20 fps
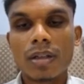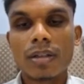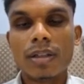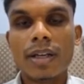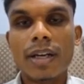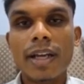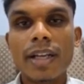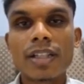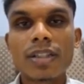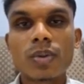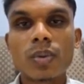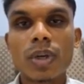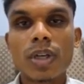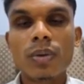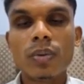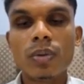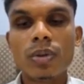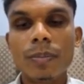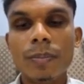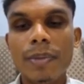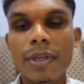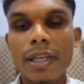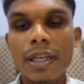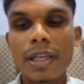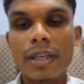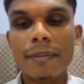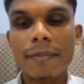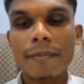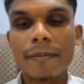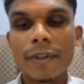The next one would
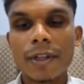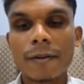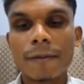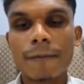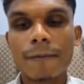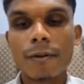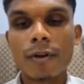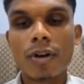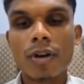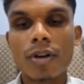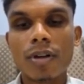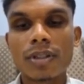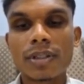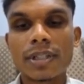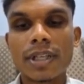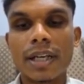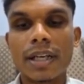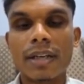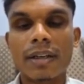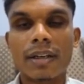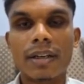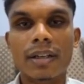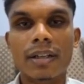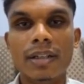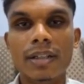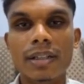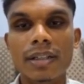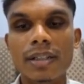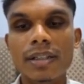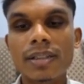be floors and
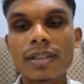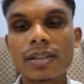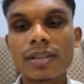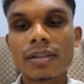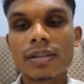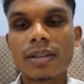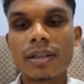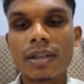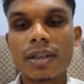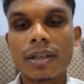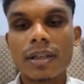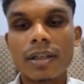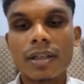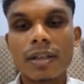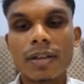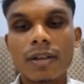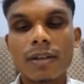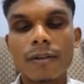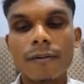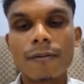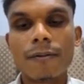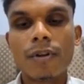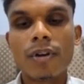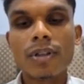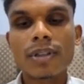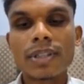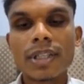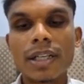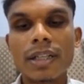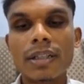girders.
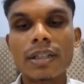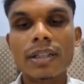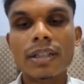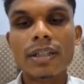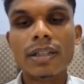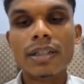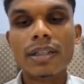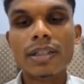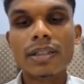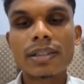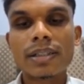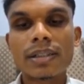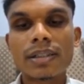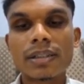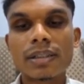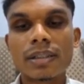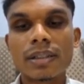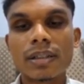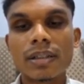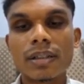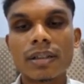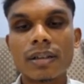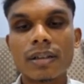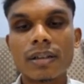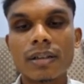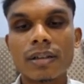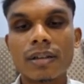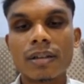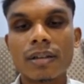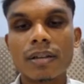Floors and girders
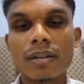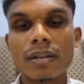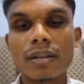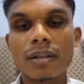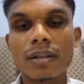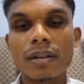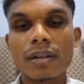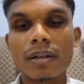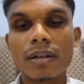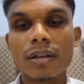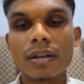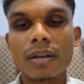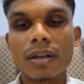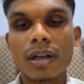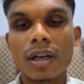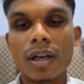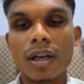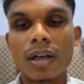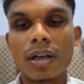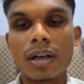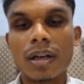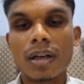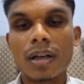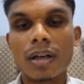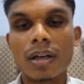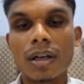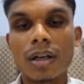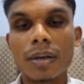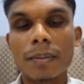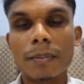
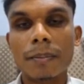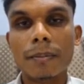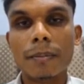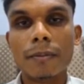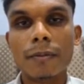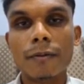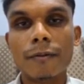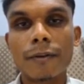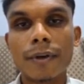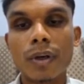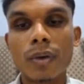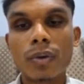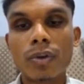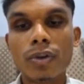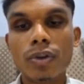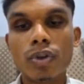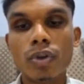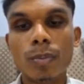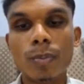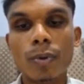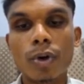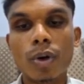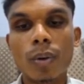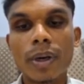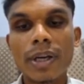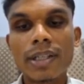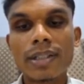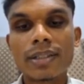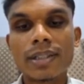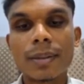are found to
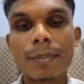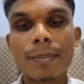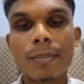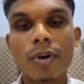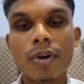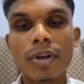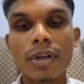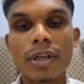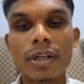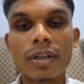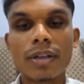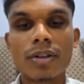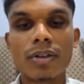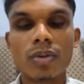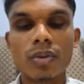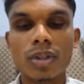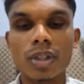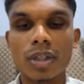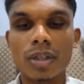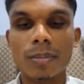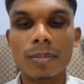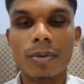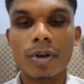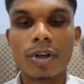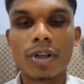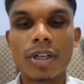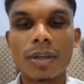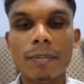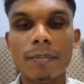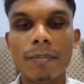provide support to the
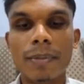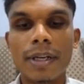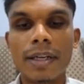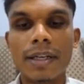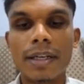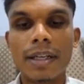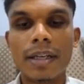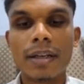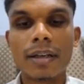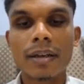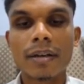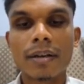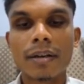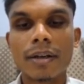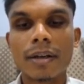bottom plating.